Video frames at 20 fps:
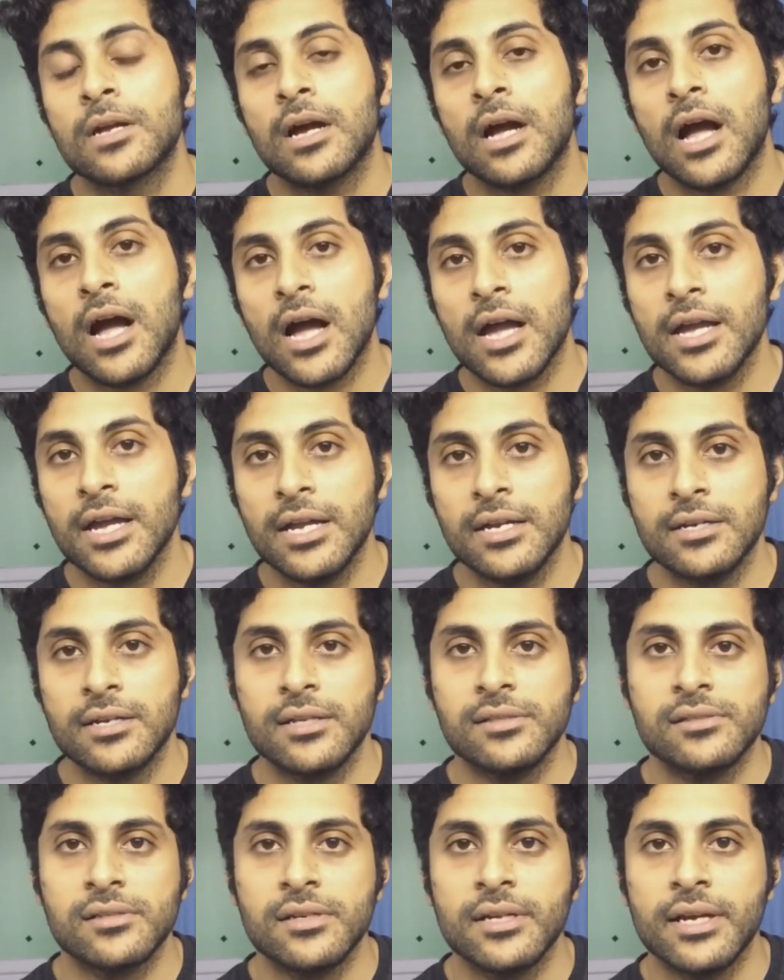high
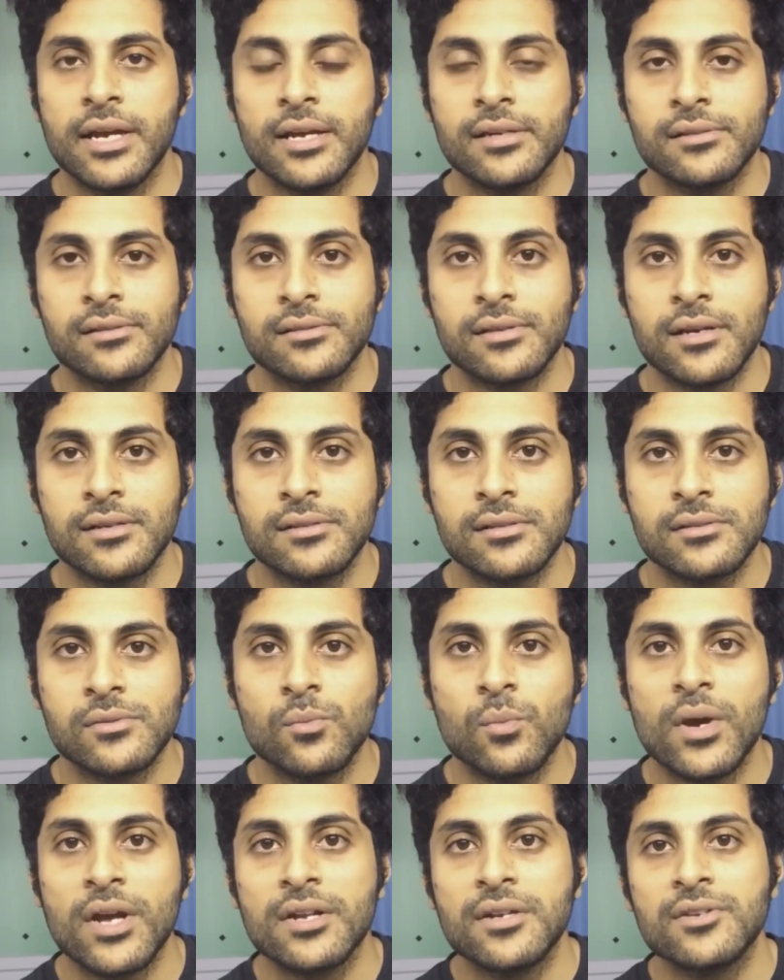intensity exercises,
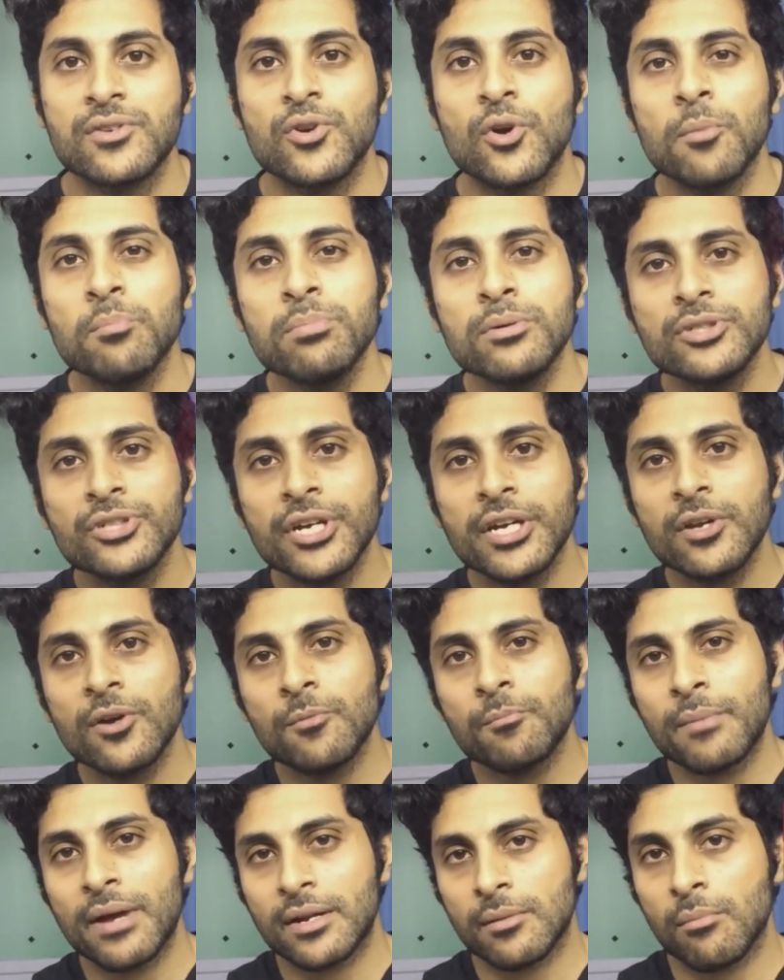wherein you're pushing your
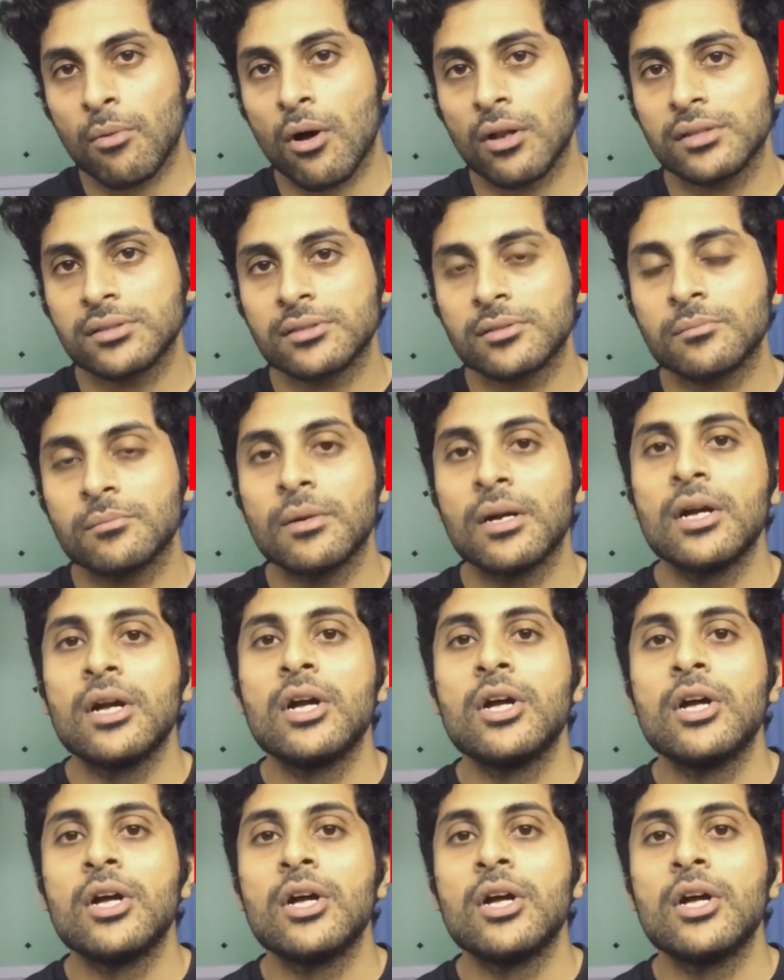metabolism